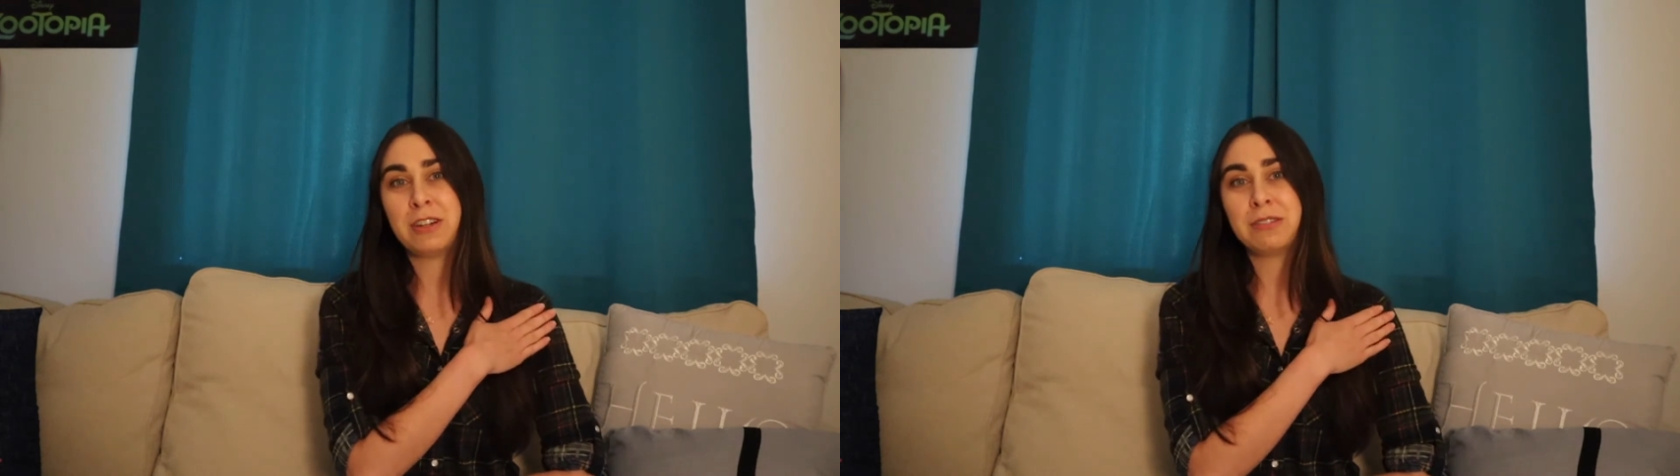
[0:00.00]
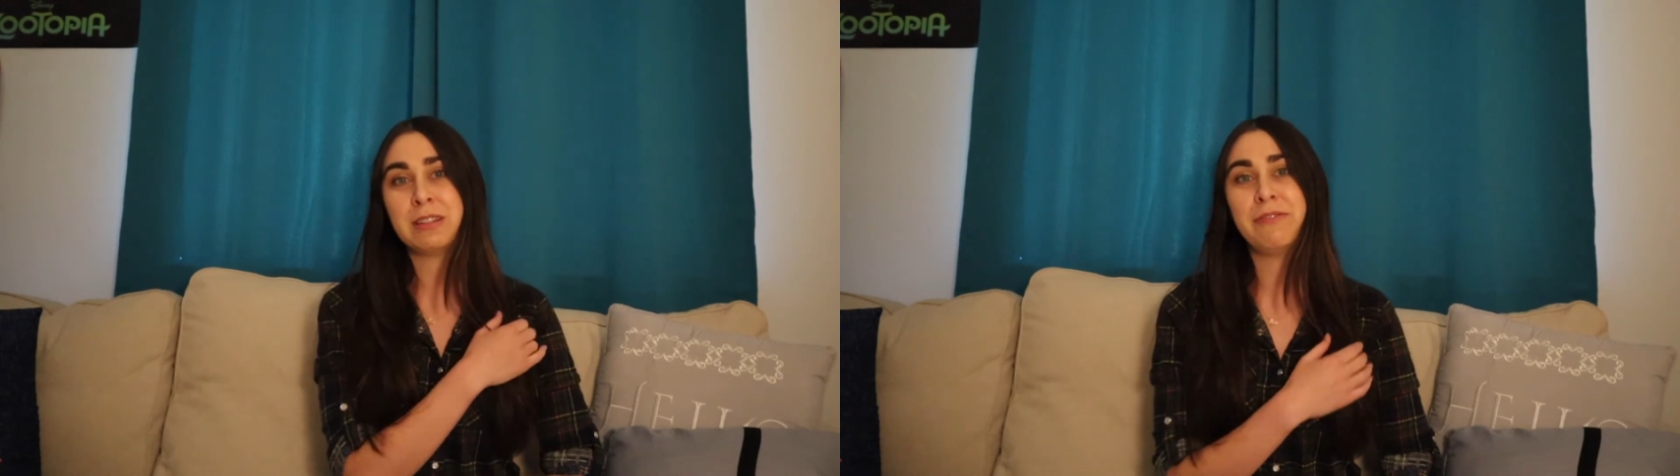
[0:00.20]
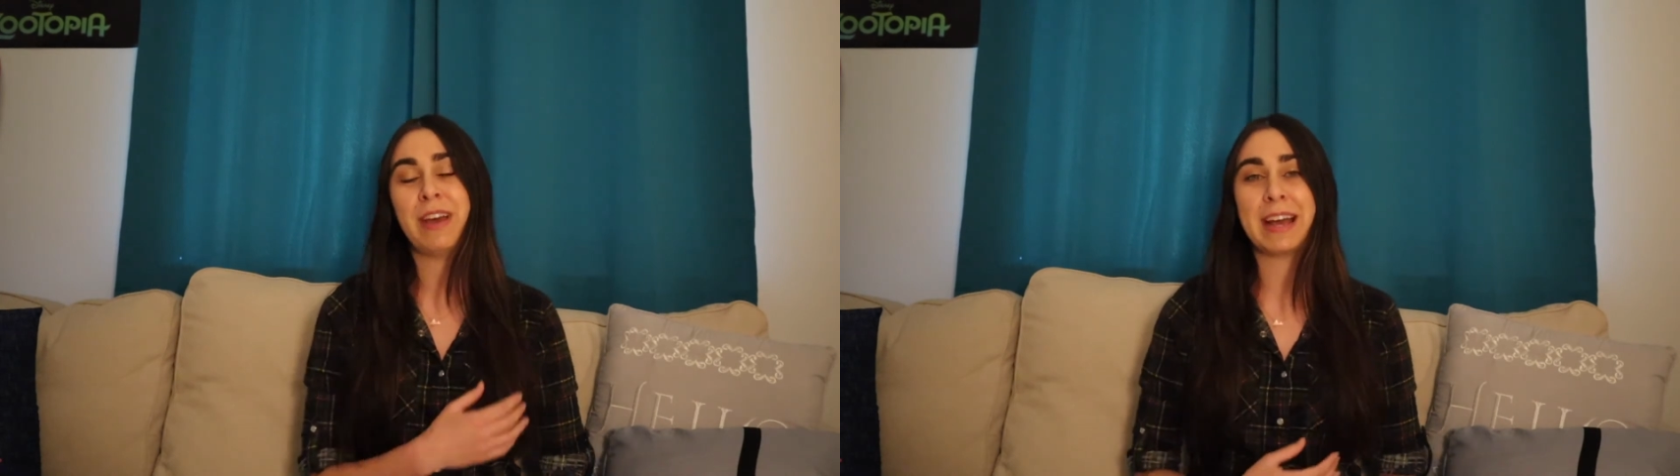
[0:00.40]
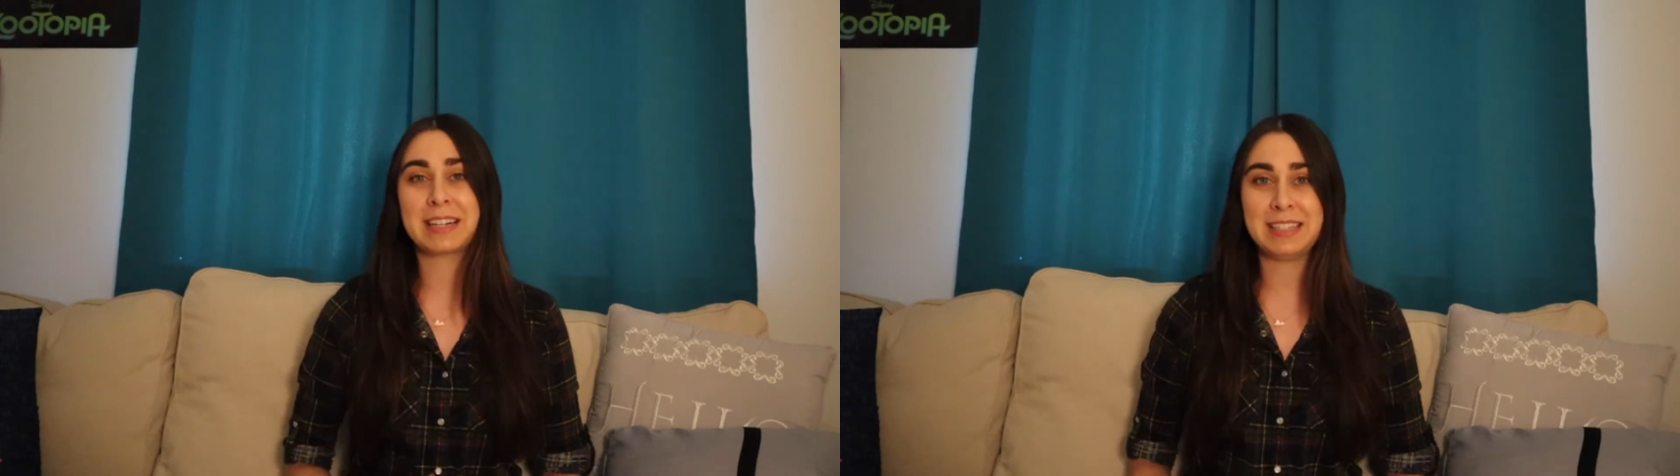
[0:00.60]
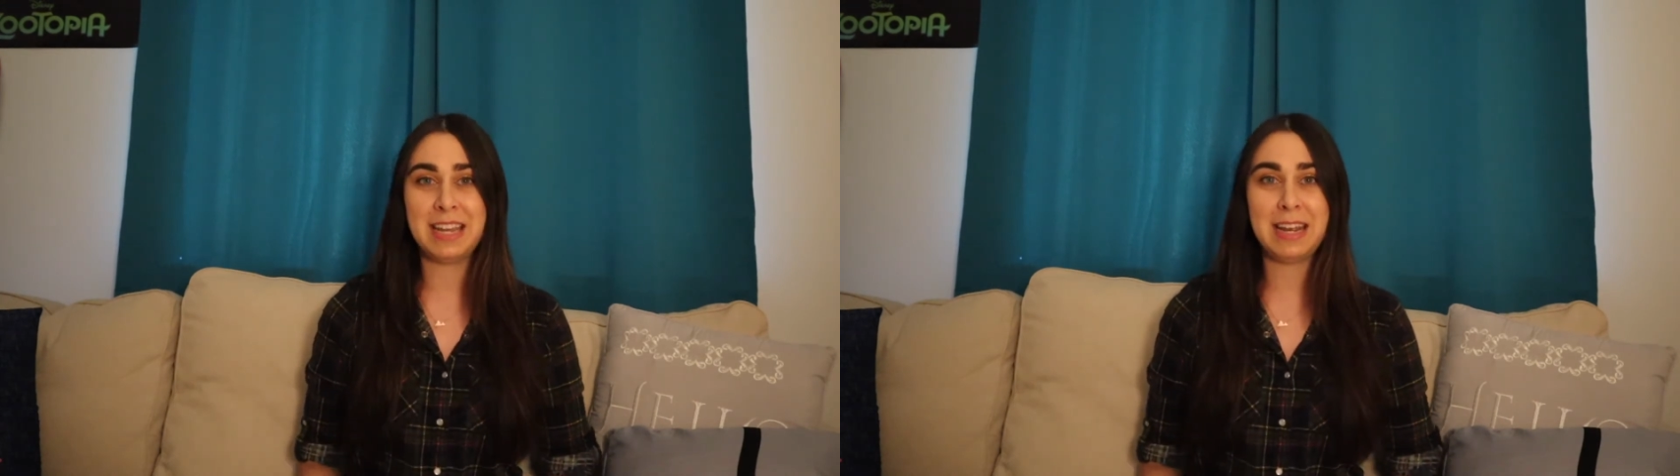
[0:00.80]
dose of
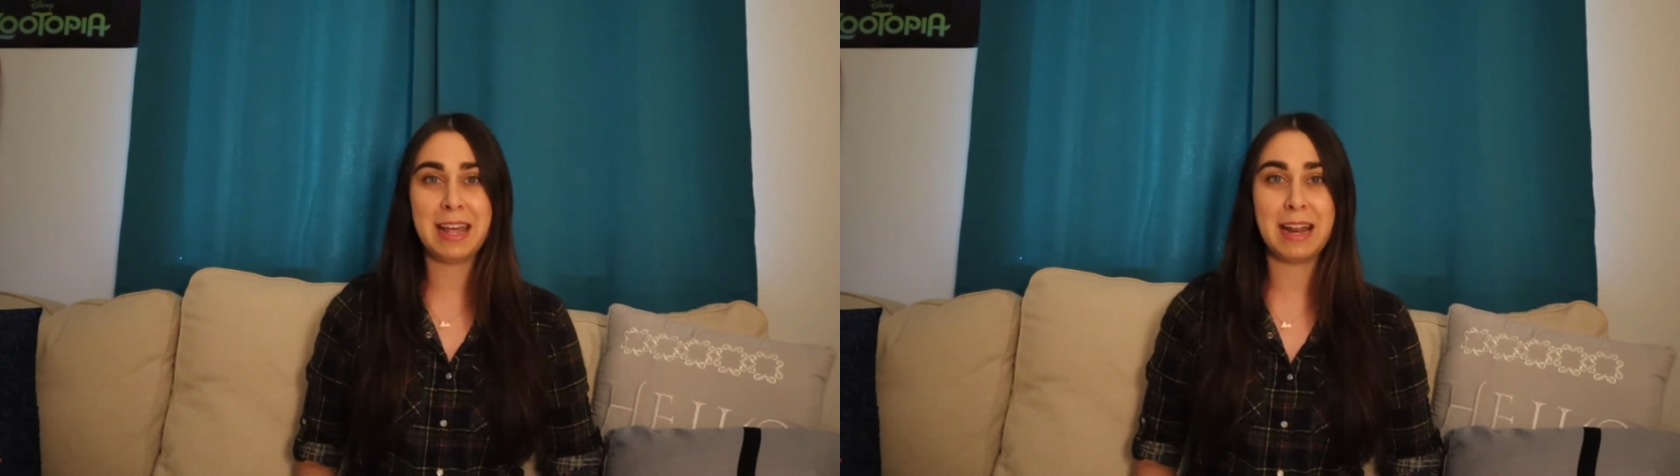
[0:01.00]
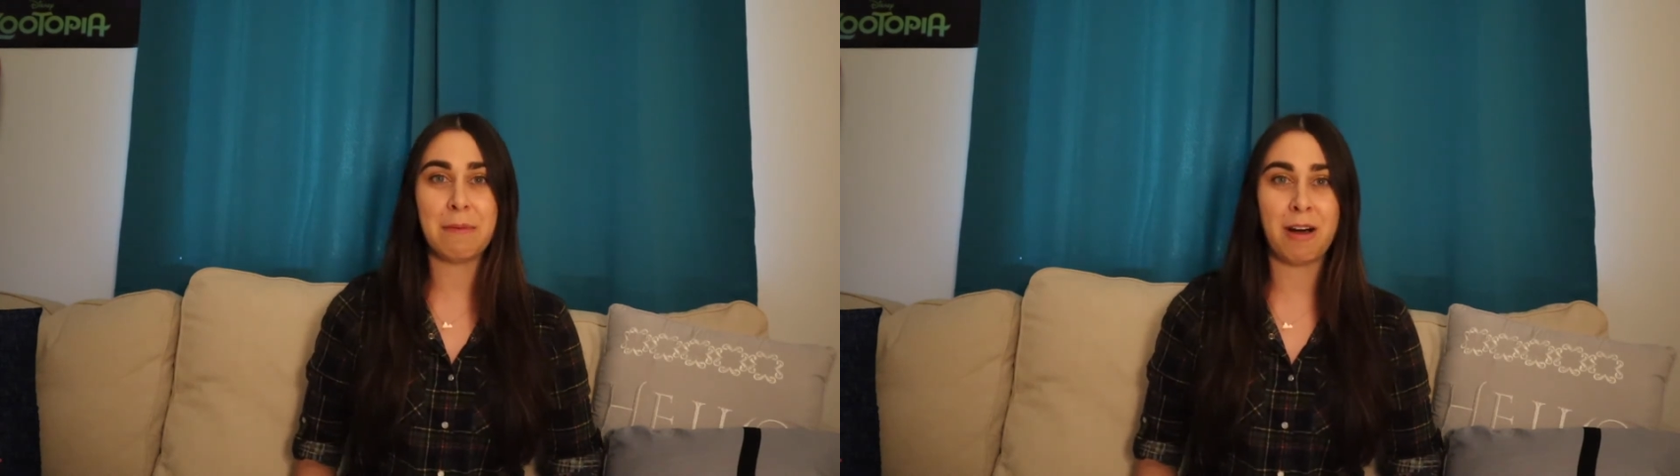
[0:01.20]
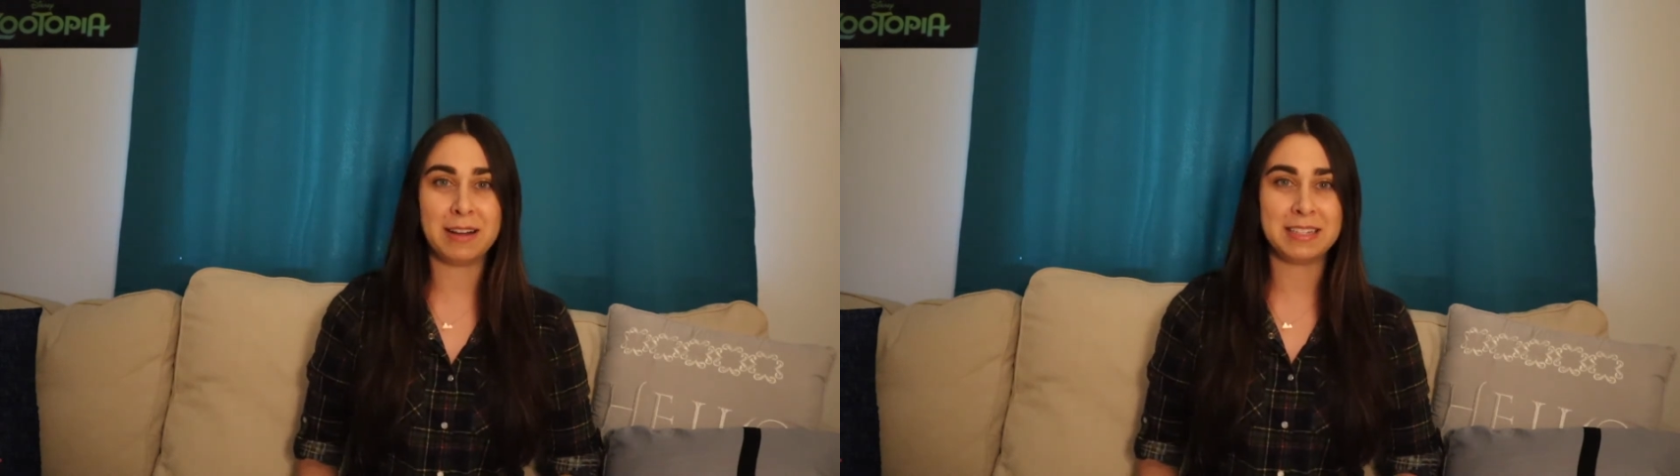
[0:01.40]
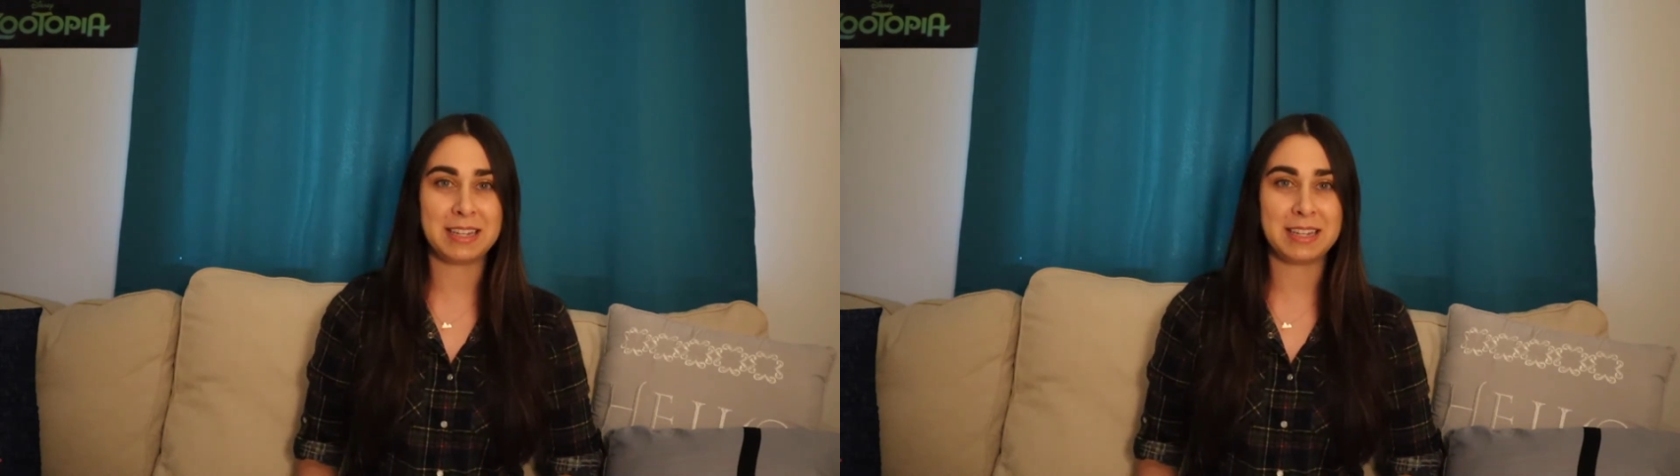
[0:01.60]
vaccine and I'm on